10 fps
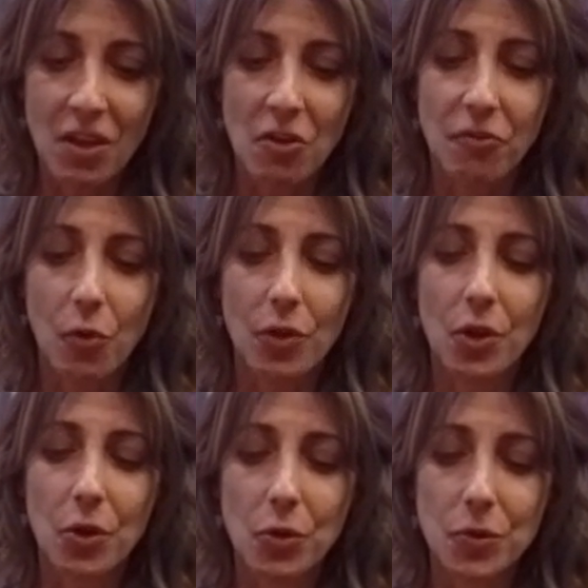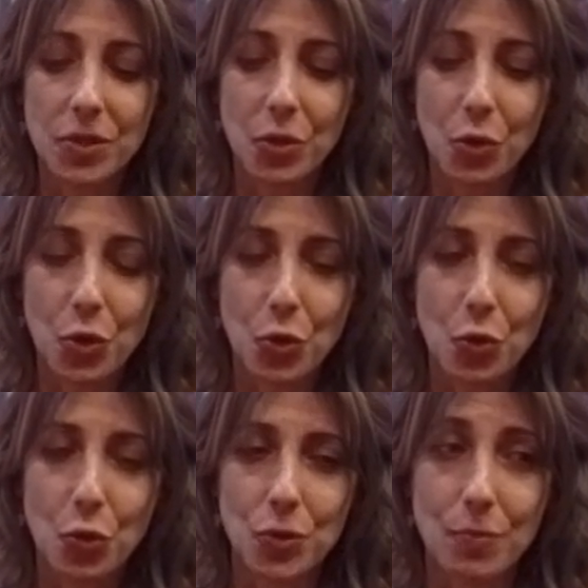for those
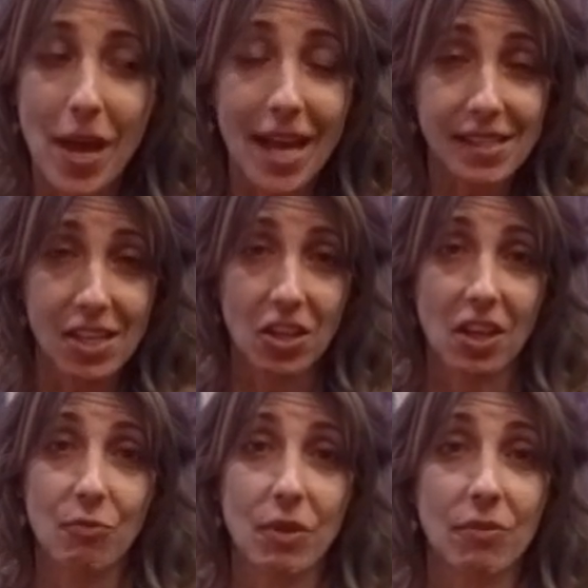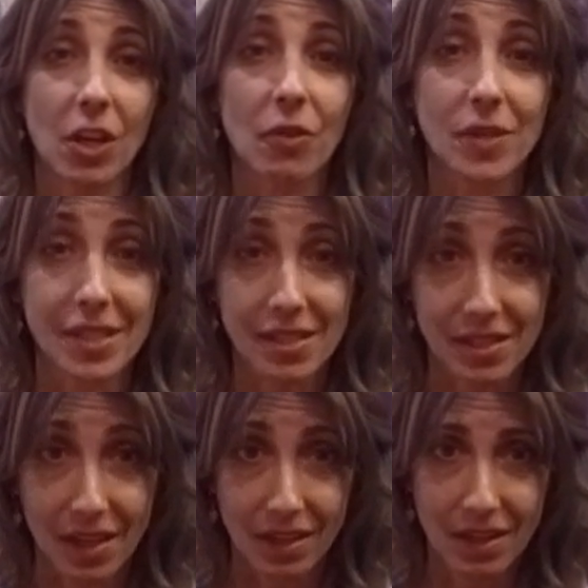whose masculine have been very
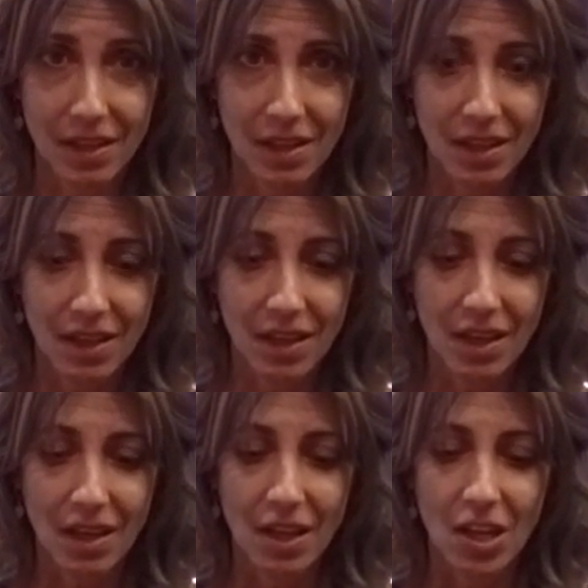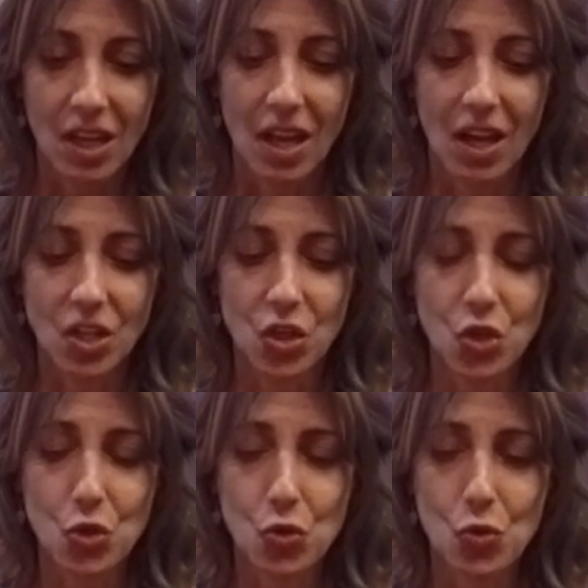resistant
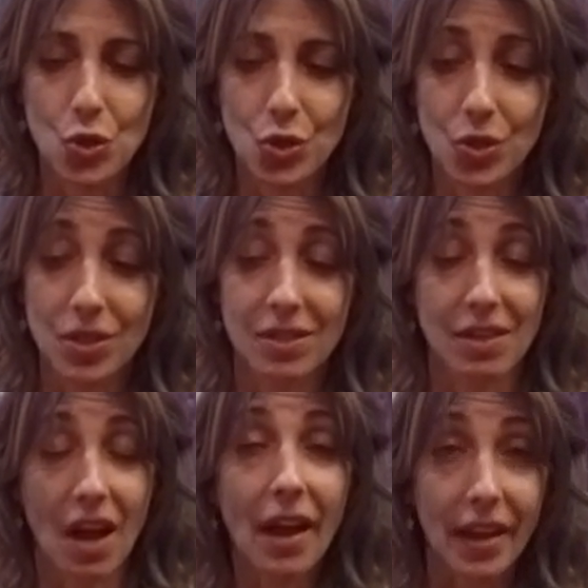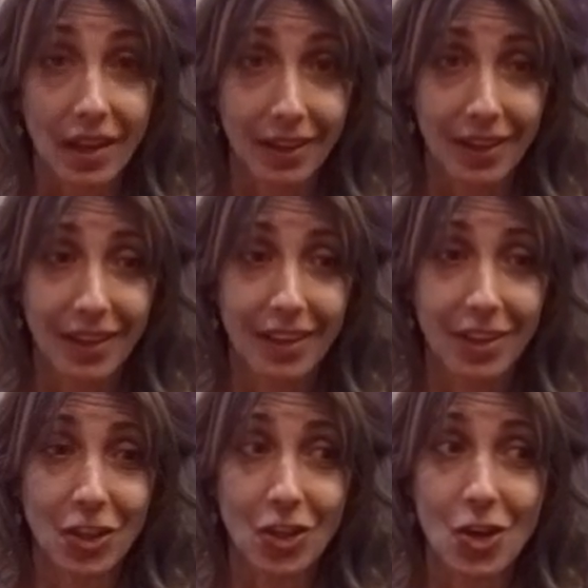to decide,
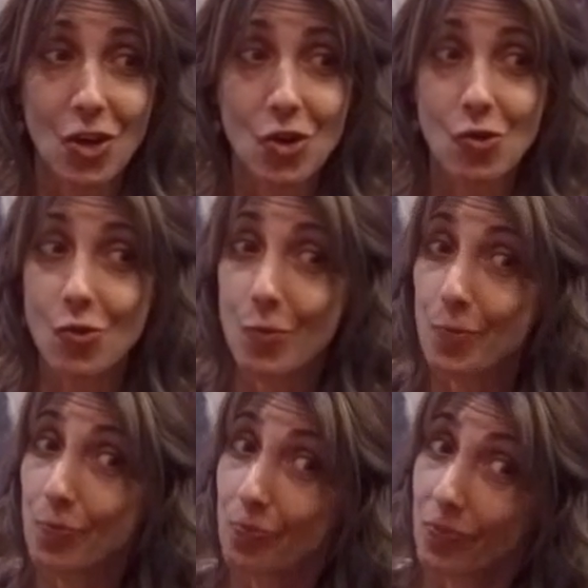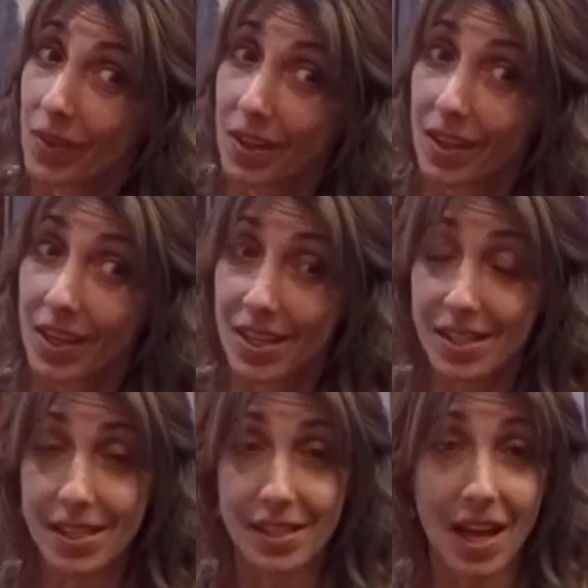you know, is
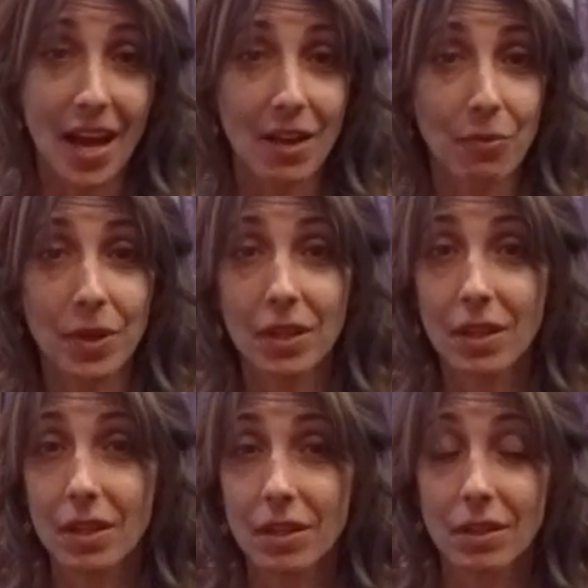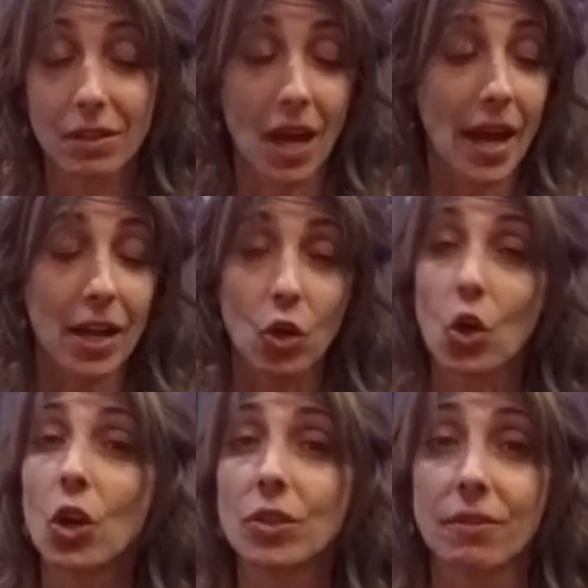this guy really gonna, guy,
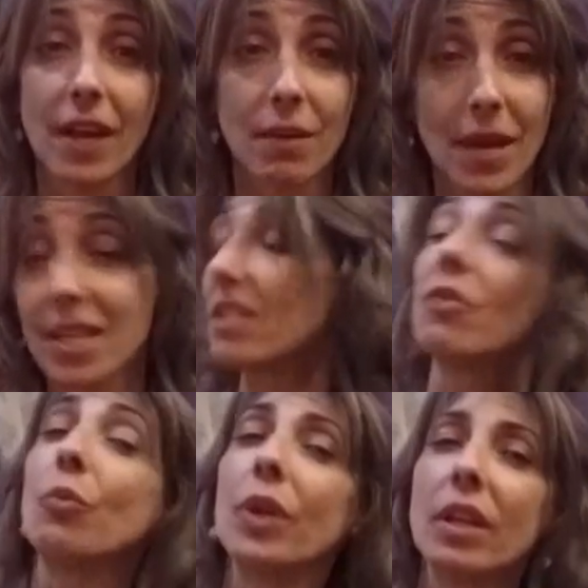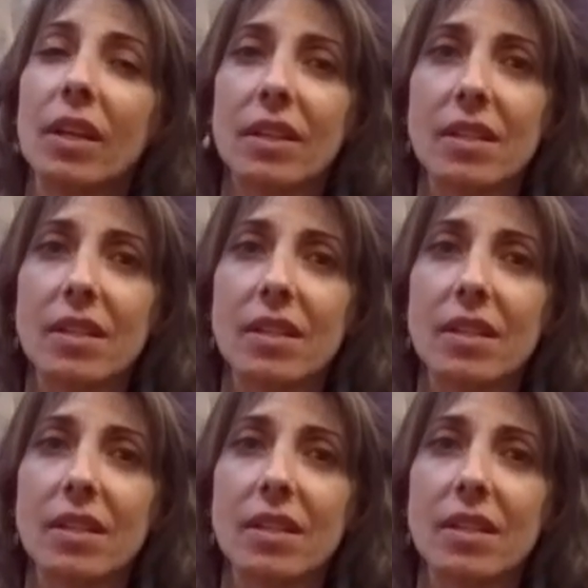girl, Divine Masculine, really gonna